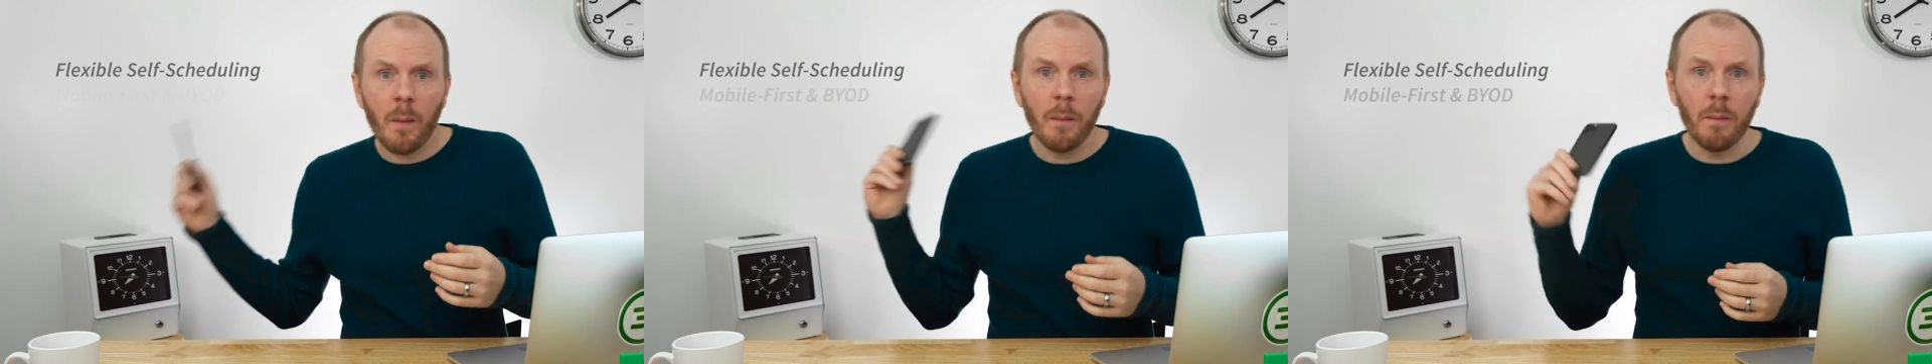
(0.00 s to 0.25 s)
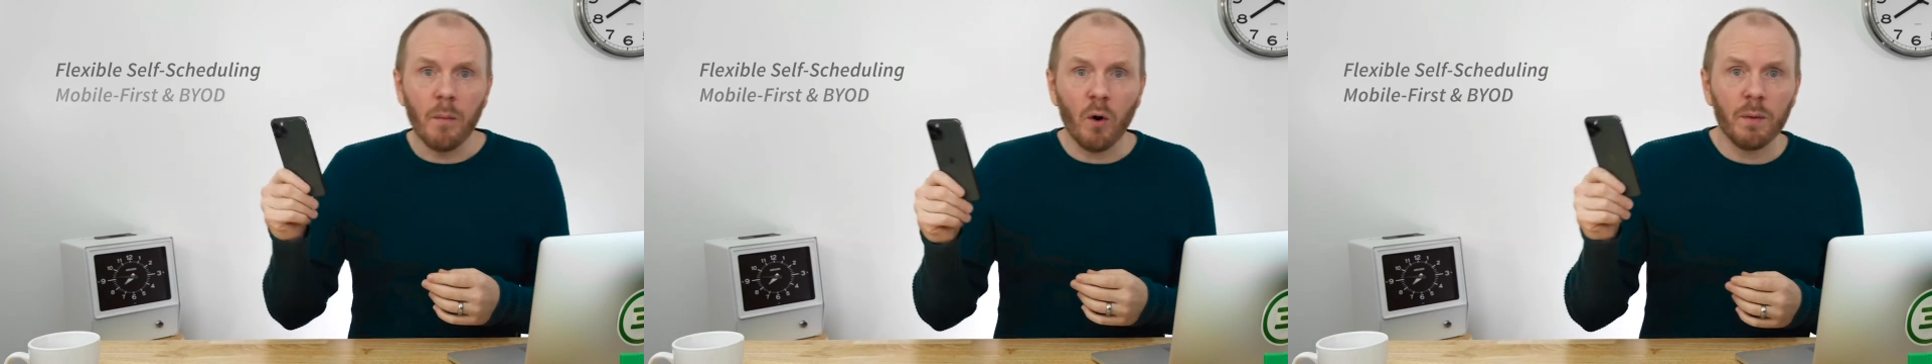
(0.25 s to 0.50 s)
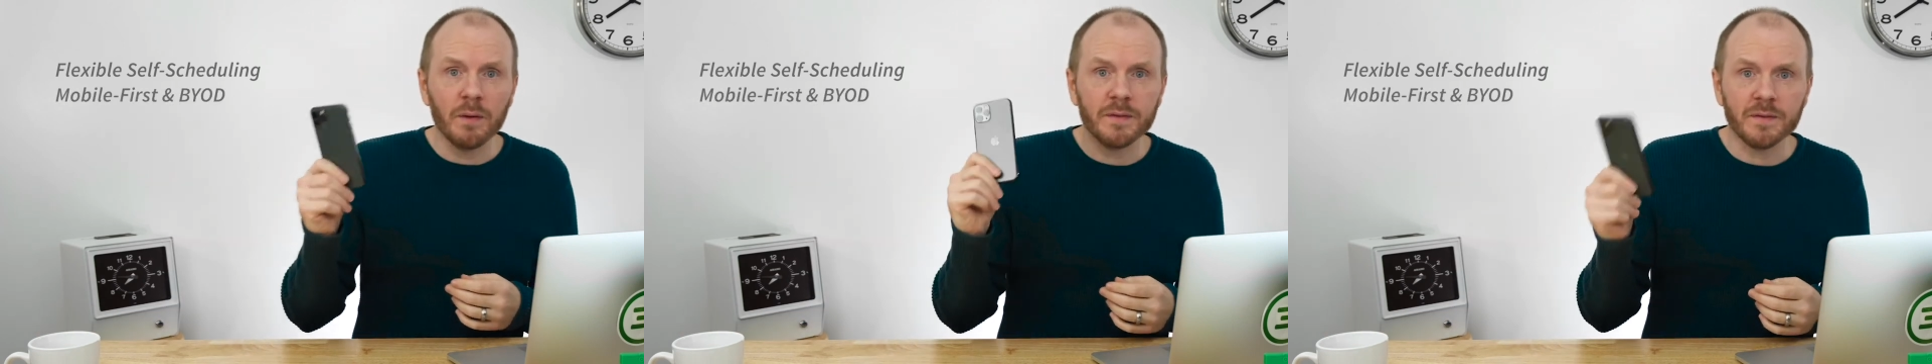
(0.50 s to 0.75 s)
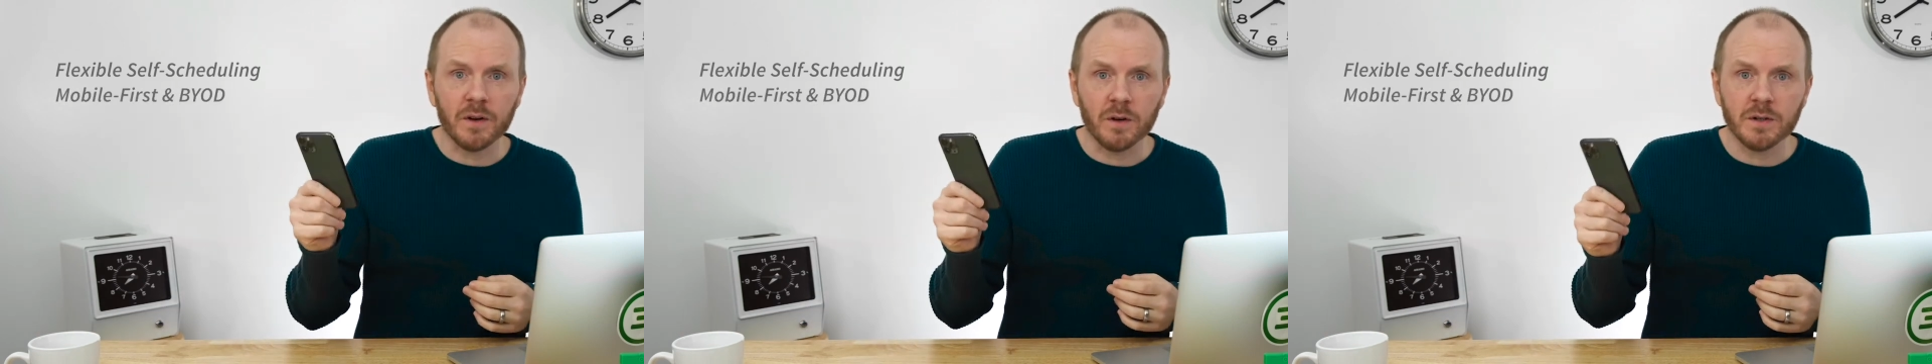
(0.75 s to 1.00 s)
mobile
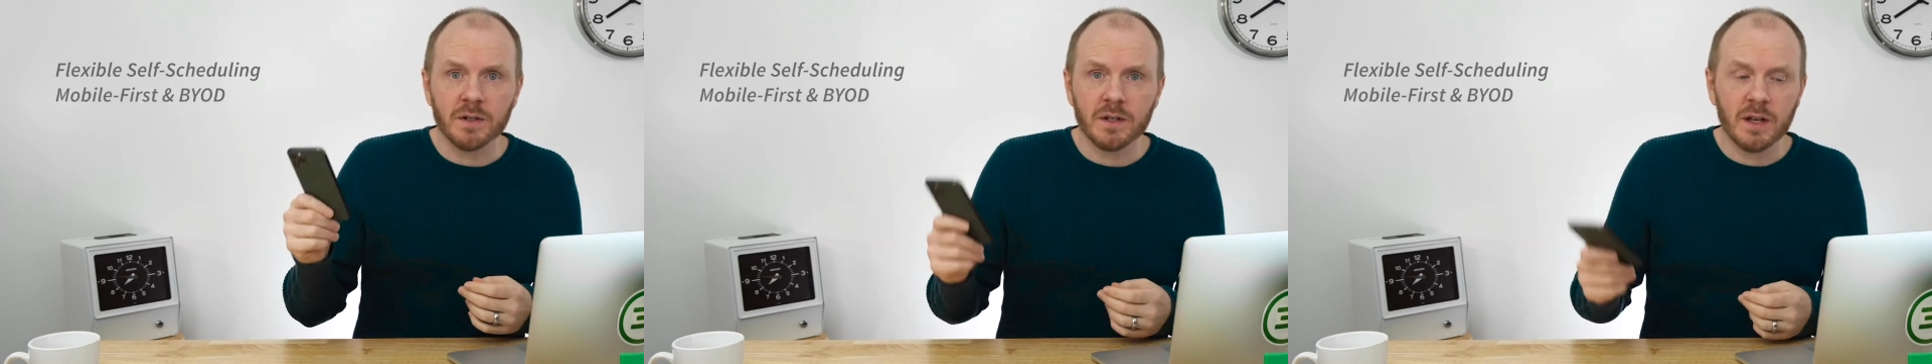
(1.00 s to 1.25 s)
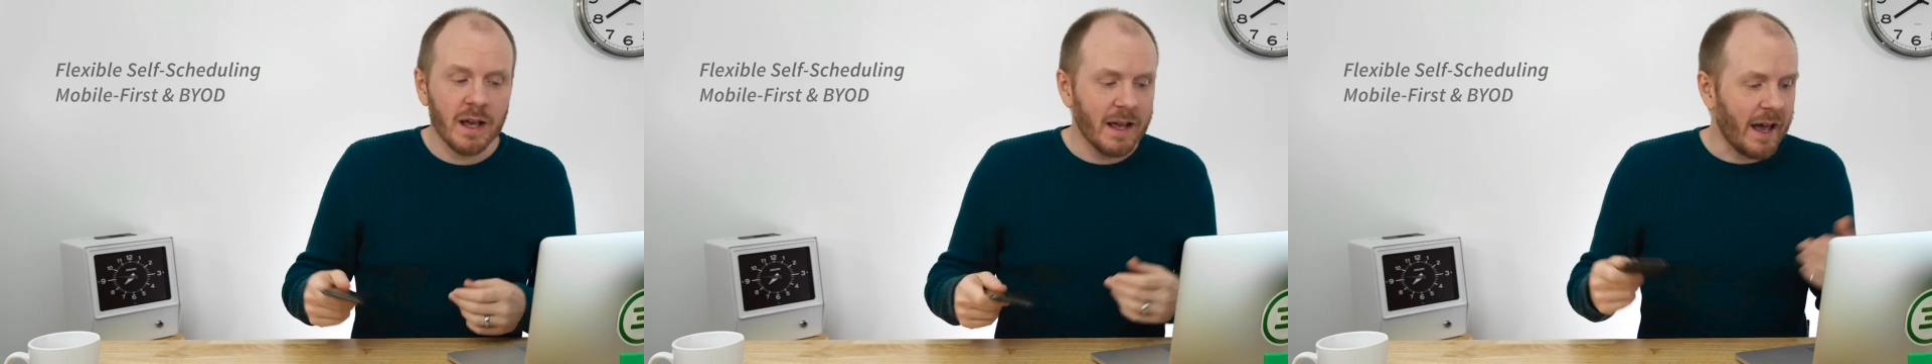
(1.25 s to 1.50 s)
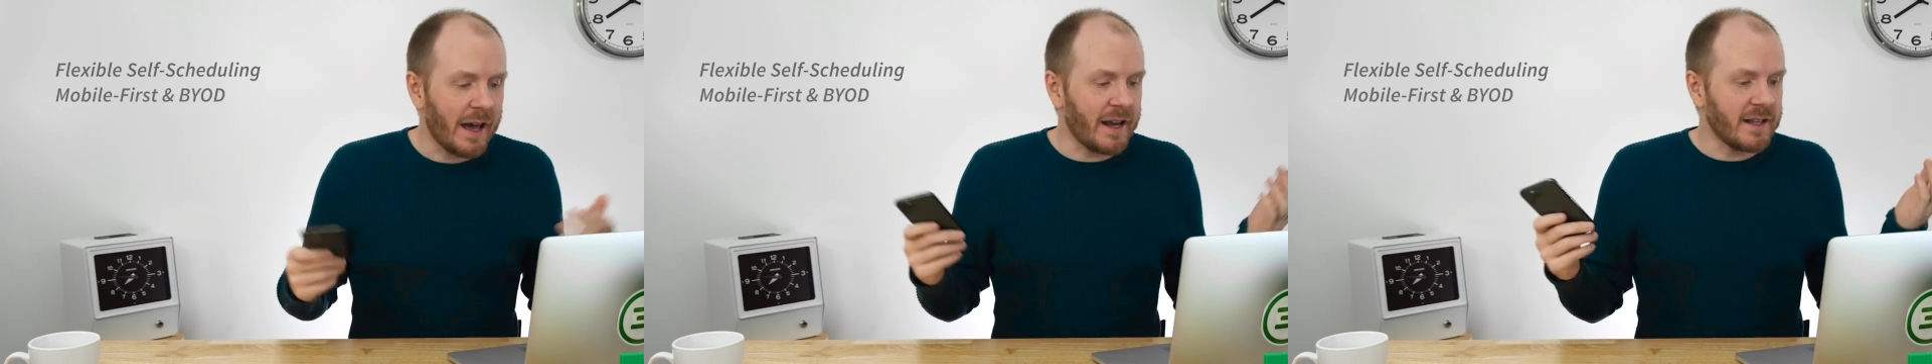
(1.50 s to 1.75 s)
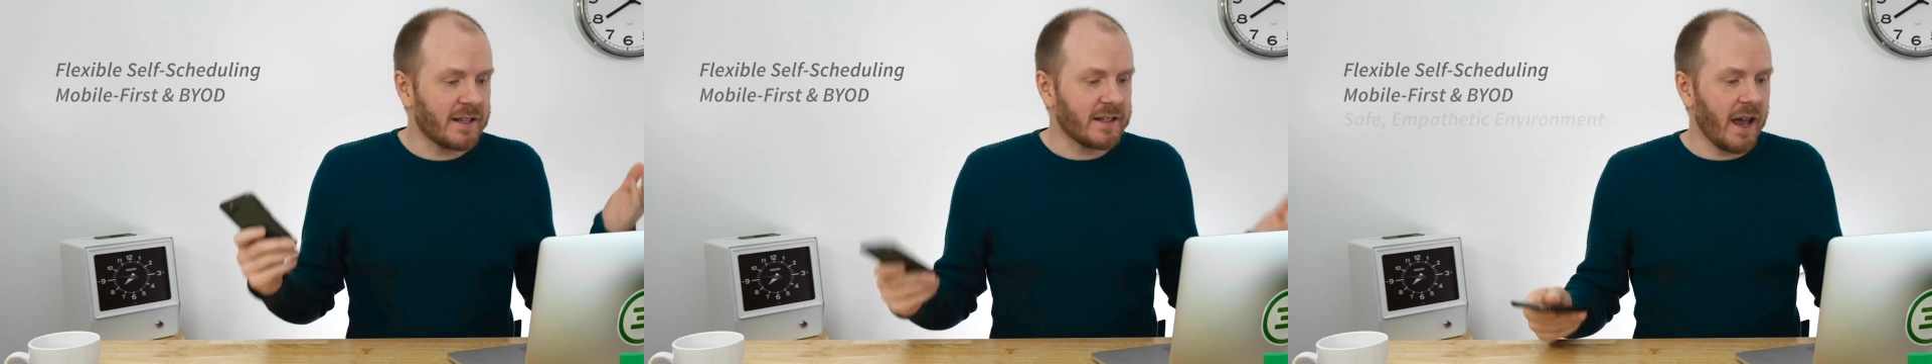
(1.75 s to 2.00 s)
first, and a
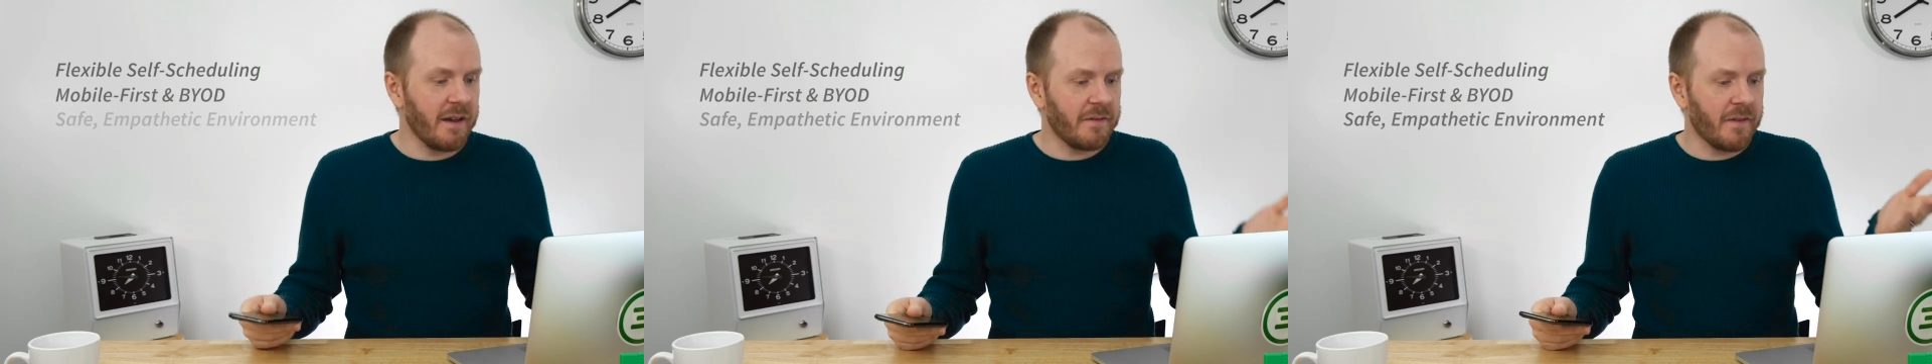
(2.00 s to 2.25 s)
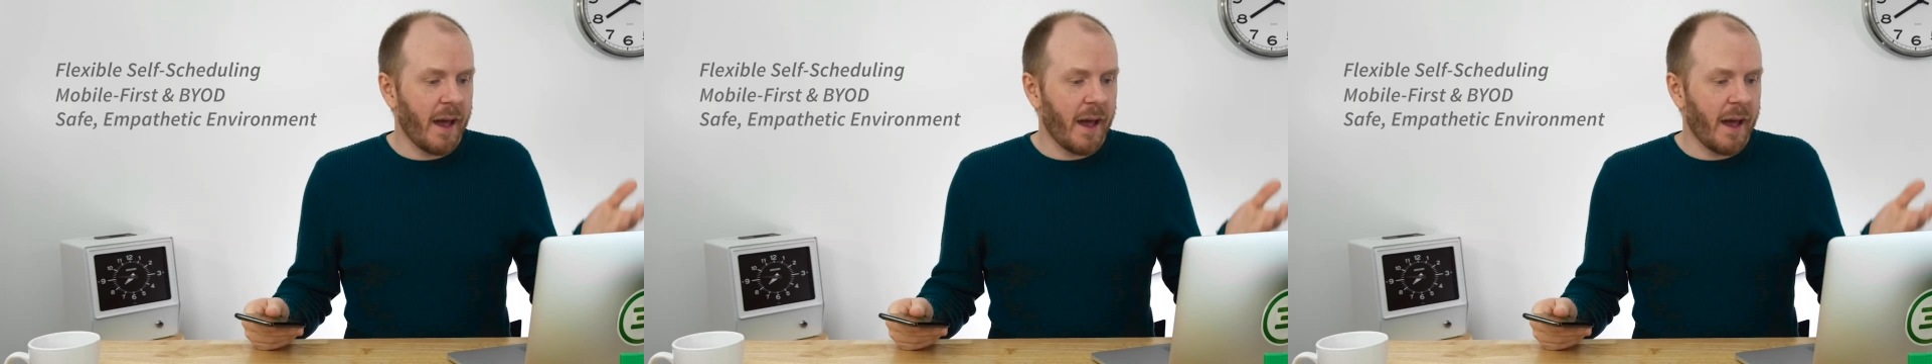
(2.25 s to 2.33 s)
safe,